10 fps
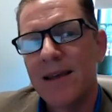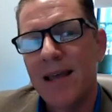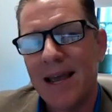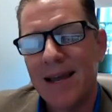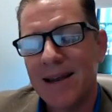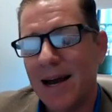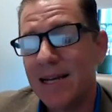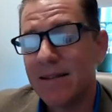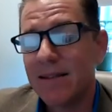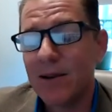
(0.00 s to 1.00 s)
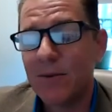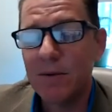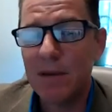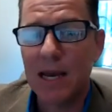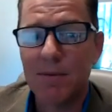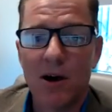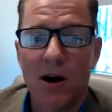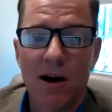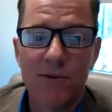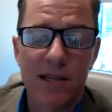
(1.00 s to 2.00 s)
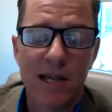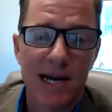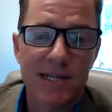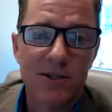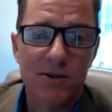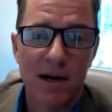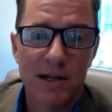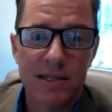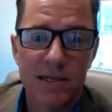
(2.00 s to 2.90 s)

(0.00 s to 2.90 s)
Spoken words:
And I didn't think we'd be able to offer it the last 2 months,